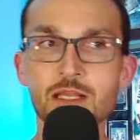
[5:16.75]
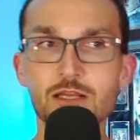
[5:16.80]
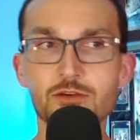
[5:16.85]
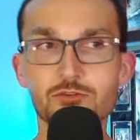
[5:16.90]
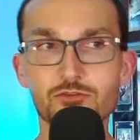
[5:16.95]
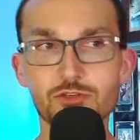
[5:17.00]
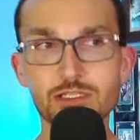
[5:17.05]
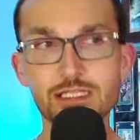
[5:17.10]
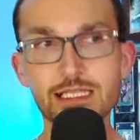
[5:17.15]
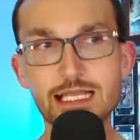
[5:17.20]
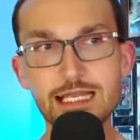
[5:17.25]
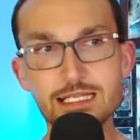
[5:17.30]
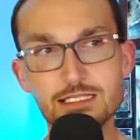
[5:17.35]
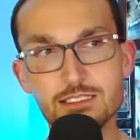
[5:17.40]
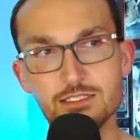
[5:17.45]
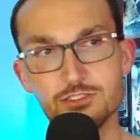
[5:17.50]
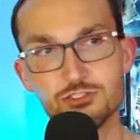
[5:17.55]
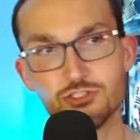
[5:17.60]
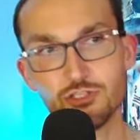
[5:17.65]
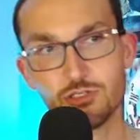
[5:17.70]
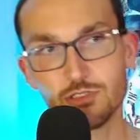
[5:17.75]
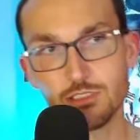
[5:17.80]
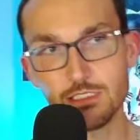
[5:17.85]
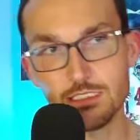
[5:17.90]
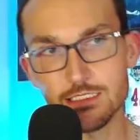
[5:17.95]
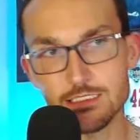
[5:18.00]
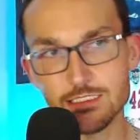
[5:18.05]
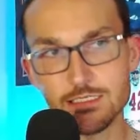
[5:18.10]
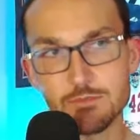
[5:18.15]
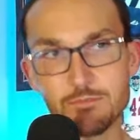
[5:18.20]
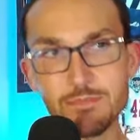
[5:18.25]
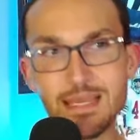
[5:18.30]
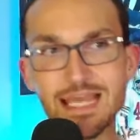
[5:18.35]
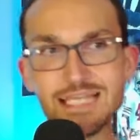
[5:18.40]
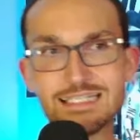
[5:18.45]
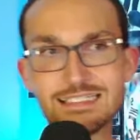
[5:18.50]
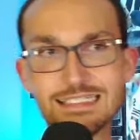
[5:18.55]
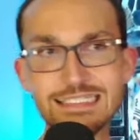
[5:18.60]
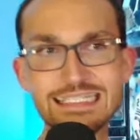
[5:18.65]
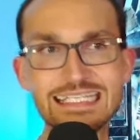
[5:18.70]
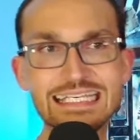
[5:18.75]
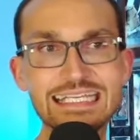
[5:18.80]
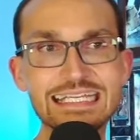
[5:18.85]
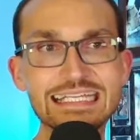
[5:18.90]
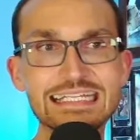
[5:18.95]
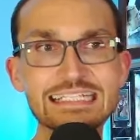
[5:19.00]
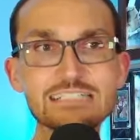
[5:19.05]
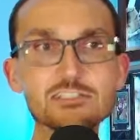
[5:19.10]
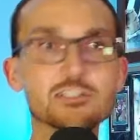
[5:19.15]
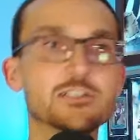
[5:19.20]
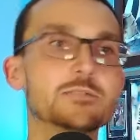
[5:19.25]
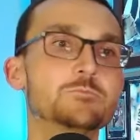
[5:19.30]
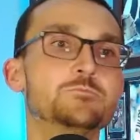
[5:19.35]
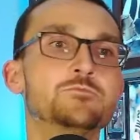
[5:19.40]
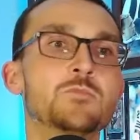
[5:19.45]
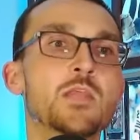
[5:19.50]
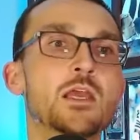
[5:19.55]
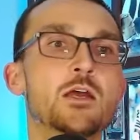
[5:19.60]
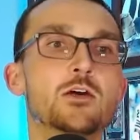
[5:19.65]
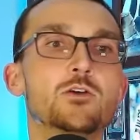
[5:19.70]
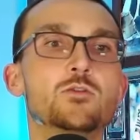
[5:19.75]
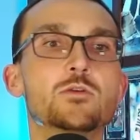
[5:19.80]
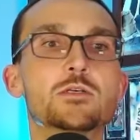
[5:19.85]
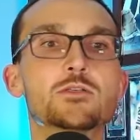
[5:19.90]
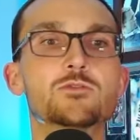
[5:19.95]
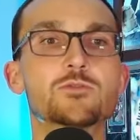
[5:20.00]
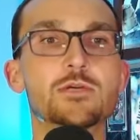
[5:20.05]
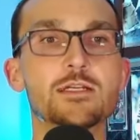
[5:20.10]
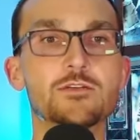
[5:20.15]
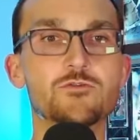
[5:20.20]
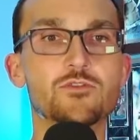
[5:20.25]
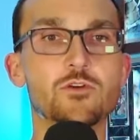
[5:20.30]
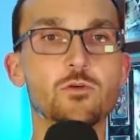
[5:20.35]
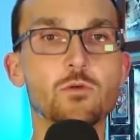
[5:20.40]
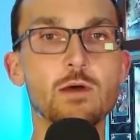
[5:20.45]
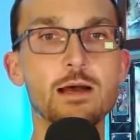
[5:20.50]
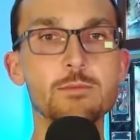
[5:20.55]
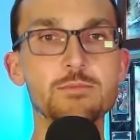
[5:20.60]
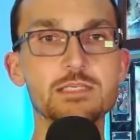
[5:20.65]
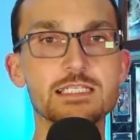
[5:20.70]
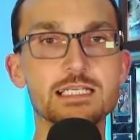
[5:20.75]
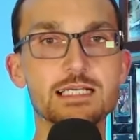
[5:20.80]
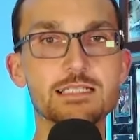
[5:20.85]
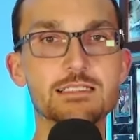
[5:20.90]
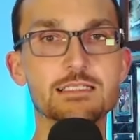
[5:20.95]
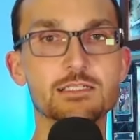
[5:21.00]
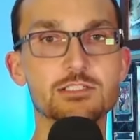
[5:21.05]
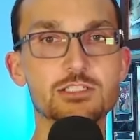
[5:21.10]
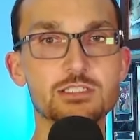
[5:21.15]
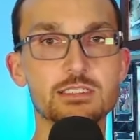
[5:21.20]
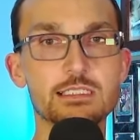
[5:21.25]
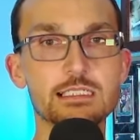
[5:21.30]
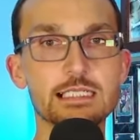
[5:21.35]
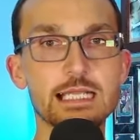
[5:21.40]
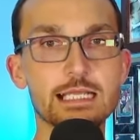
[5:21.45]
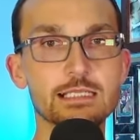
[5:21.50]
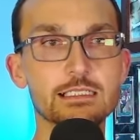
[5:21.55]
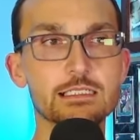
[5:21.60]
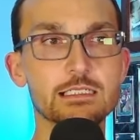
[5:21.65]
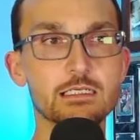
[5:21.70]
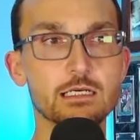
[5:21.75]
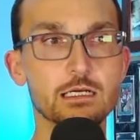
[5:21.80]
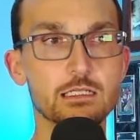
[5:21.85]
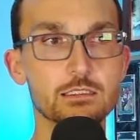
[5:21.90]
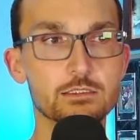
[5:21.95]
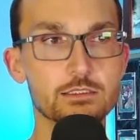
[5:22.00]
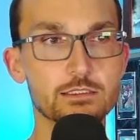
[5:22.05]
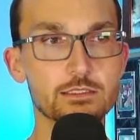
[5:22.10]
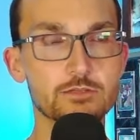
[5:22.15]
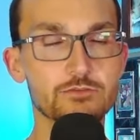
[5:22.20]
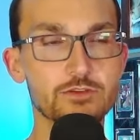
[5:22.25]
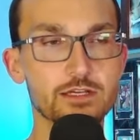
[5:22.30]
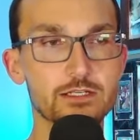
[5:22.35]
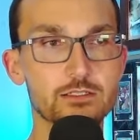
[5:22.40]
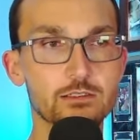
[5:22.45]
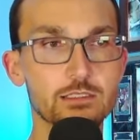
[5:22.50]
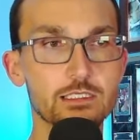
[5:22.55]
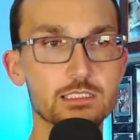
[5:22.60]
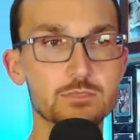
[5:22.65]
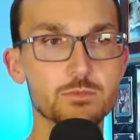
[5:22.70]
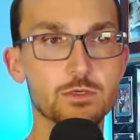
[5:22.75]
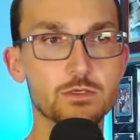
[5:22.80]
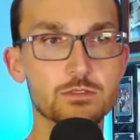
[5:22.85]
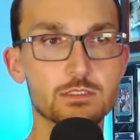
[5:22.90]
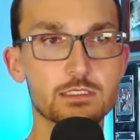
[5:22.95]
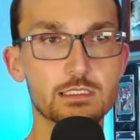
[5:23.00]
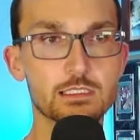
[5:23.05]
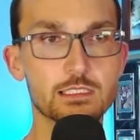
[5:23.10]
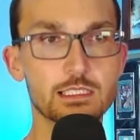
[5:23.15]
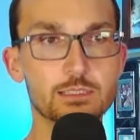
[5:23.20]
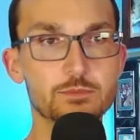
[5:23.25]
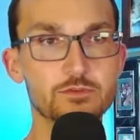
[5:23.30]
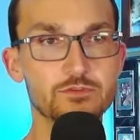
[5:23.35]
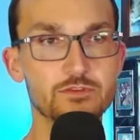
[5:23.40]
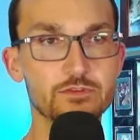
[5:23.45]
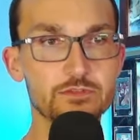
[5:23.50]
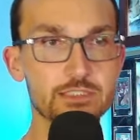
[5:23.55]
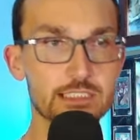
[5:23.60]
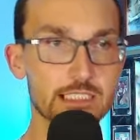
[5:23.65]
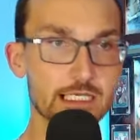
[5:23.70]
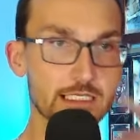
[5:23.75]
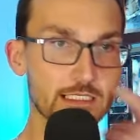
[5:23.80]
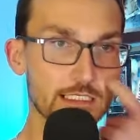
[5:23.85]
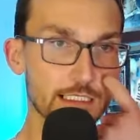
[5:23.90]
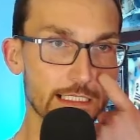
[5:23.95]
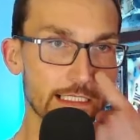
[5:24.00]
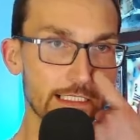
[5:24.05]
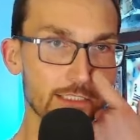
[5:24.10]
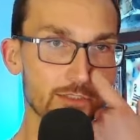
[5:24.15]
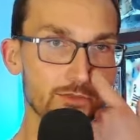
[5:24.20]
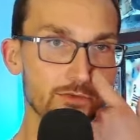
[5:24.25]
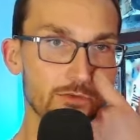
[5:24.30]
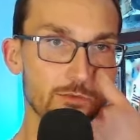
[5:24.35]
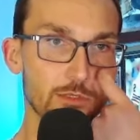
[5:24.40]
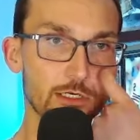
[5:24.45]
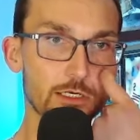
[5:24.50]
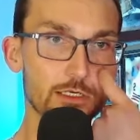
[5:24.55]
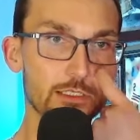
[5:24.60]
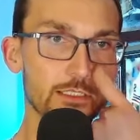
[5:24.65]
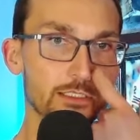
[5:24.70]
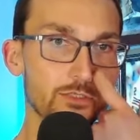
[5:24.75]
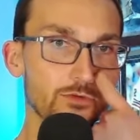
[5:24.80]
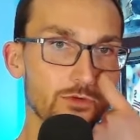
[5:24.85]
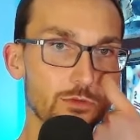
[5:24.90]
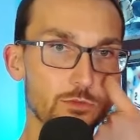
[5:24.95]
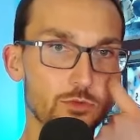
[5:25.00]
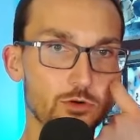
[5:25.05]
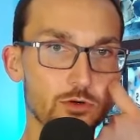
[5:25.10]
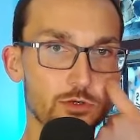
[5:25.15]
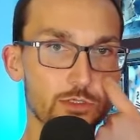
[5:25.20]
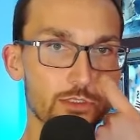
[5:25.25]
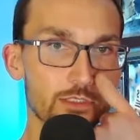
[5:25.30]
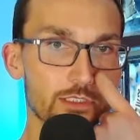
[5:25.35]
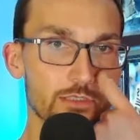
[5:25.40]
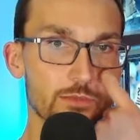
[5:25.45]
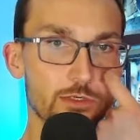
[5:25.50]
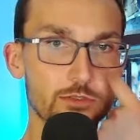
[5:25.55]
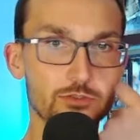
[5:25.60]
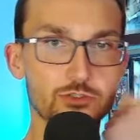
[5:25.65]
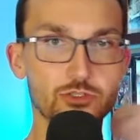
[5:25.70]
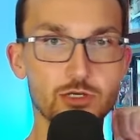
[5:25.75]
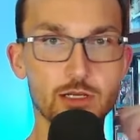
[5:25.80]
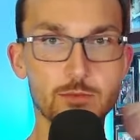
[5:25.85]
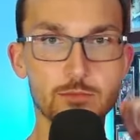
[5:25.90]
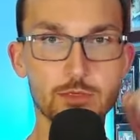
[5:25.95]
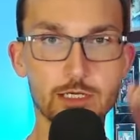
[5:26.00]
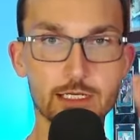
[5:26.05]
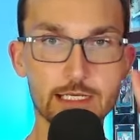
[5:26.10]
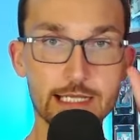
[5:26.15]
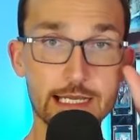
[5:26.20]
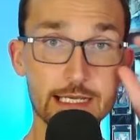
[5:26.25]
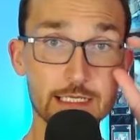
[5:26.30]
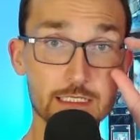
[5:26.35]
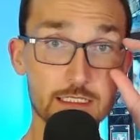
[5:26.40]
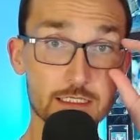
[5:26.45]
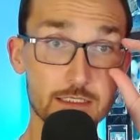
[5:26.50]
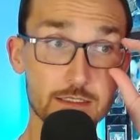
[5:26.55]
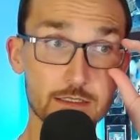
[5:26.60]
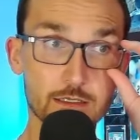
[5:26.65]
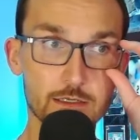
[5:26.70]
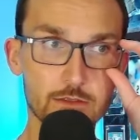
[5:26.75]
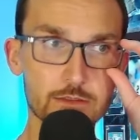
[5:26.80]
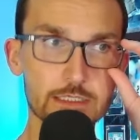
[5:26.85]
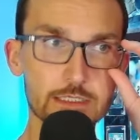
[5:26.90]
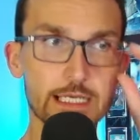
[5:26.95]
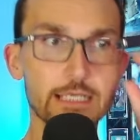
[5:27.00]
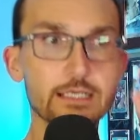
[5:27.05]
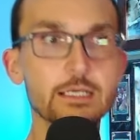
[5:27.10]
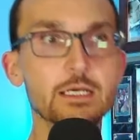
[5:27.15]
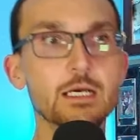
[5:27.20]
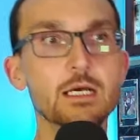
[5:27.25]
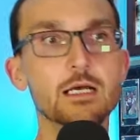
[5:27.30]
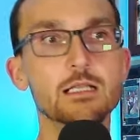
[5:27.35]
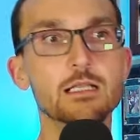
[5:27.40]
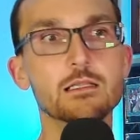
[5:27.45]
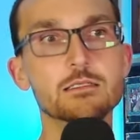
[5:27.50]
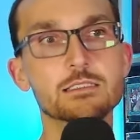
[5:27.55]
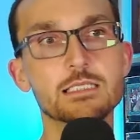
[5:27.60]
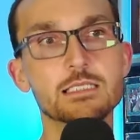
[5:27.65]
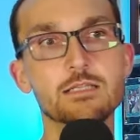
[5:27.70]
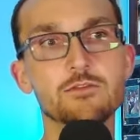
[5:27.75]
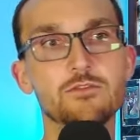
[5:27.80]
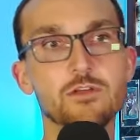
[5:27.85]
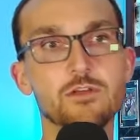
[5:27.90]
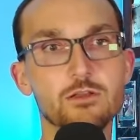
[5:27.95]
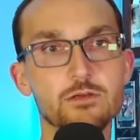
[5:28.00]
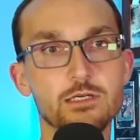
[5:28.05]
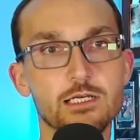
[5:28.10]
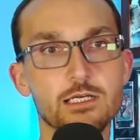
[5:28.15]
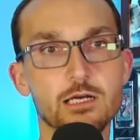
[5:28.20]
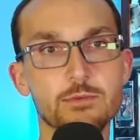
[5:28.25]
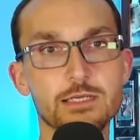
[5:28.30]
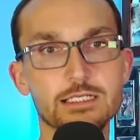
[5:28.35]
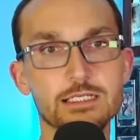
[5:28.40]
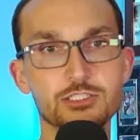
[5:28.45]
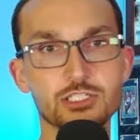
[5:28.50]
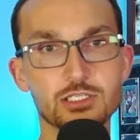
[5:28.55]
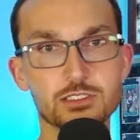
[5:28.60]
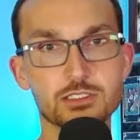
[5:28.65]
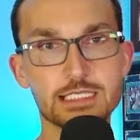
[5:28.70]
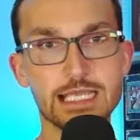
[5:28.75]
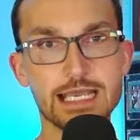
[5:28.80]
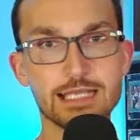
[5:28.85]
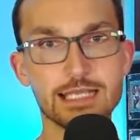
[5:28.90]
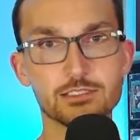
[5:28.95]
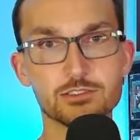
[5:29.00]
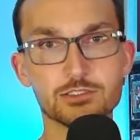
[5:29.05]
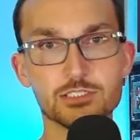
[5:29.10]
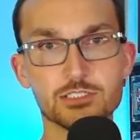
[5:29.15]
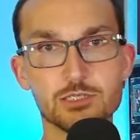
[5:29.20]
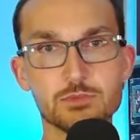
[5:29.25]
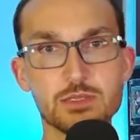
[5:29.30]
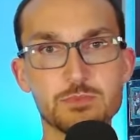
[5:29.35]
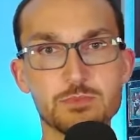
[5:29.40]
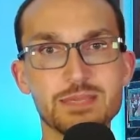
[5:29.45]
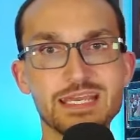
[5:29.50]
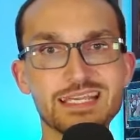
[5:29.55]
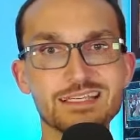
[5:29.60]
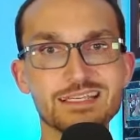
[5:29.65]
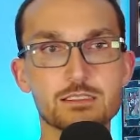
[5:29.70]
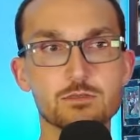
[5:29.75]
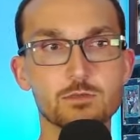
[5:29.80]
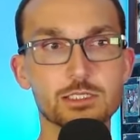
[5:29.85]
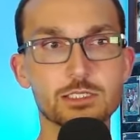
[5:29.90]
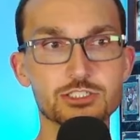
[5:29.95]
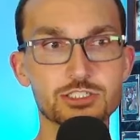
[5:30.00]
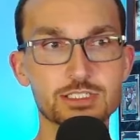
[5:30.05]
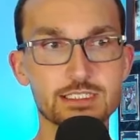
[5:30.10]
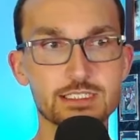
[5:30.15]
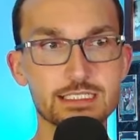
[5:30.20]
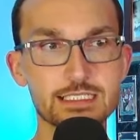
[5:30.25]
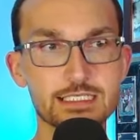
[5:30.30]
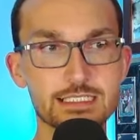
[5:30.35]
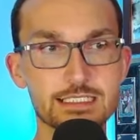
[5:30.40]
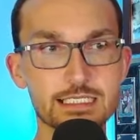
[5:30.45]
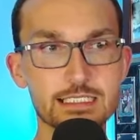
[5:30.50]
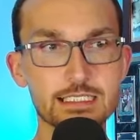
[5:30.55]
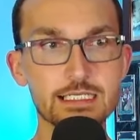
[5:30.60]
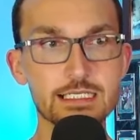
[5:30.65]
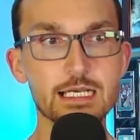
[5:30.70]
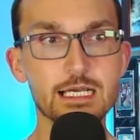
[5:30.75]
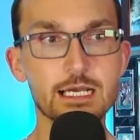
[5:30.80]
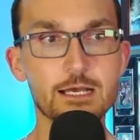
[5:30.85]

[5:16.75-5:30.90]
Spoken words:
Freelance journalist Matt Keener, who has written for websites such as The Daily Caller and The Federalist, posted the clip of 50 Cent's latest remarks to reporters about Trump on X. Okay. Alongside the following comment, Chelsea Handler is going to be pissed when she sees this.